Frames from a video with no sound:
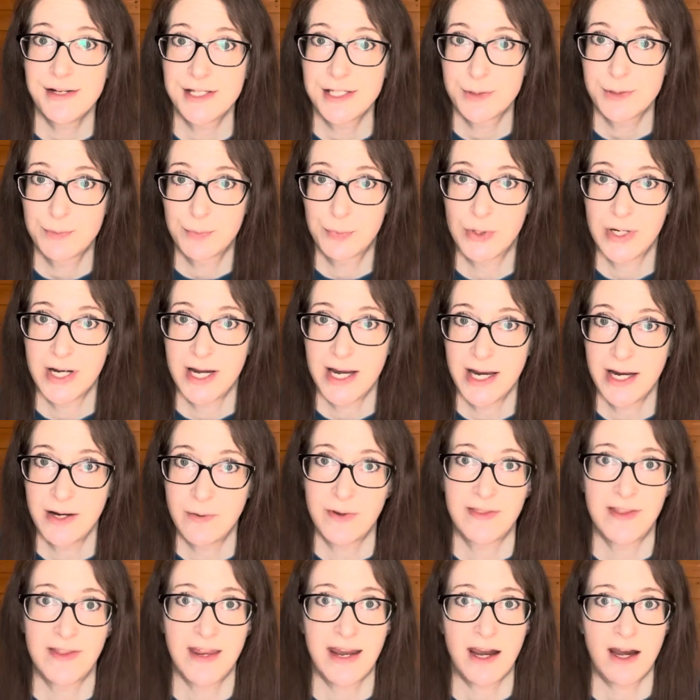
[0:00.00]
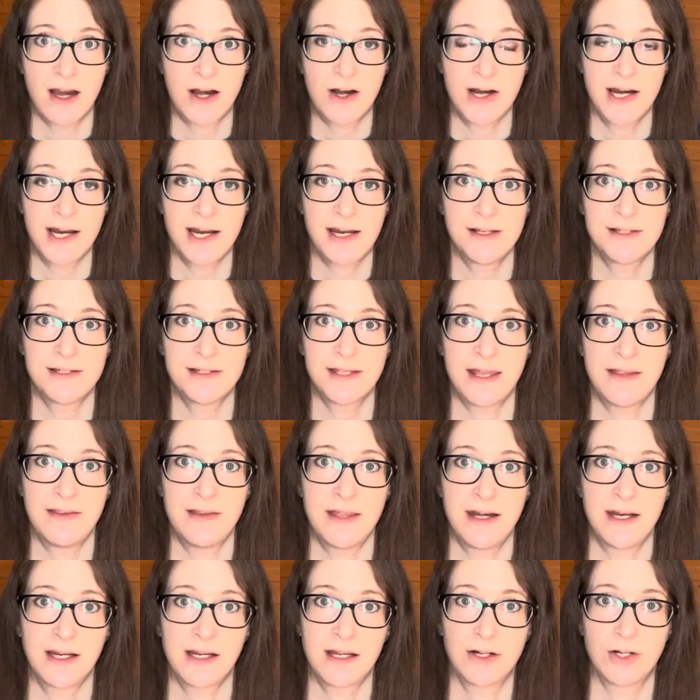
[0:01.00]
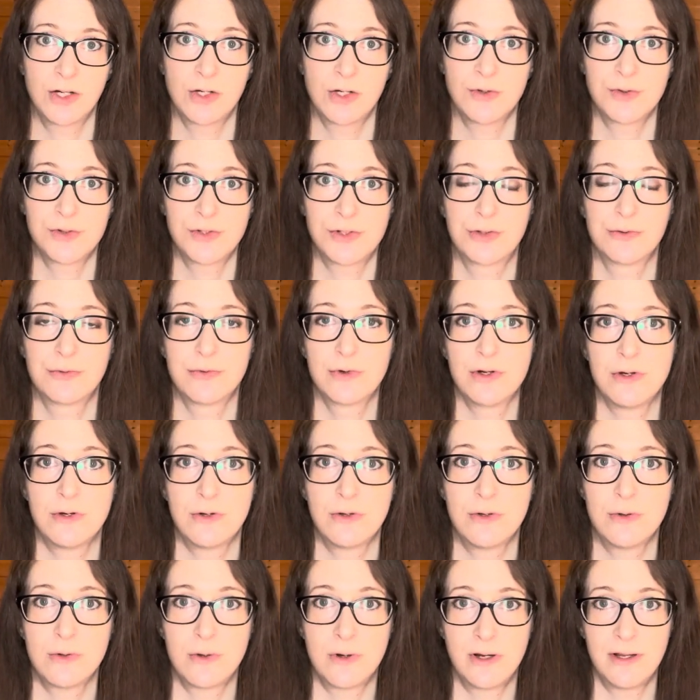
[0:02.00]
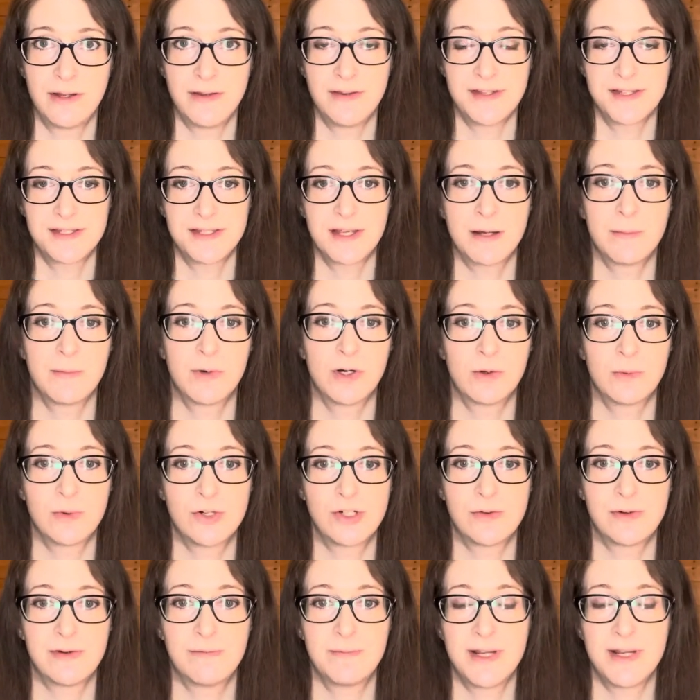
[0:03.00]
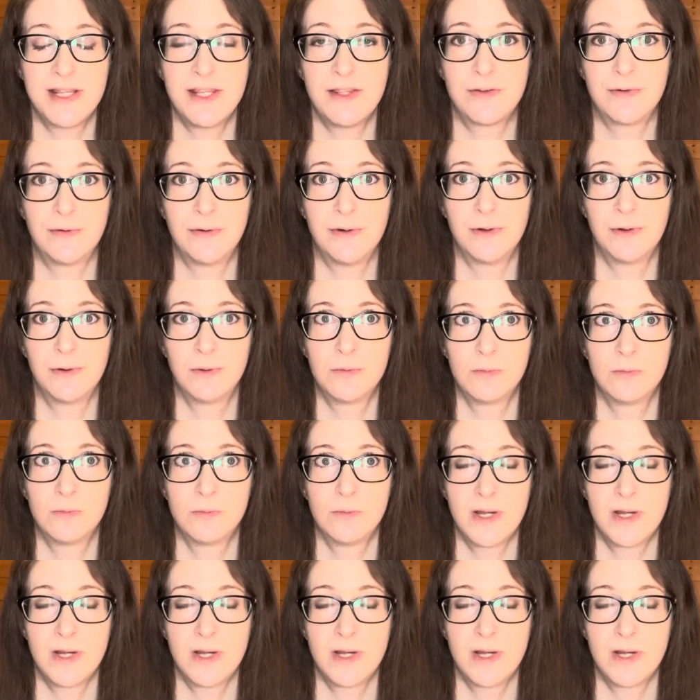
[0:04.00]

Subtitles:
spring with Aries, and then it kind of goes through all the summer, which we've been through,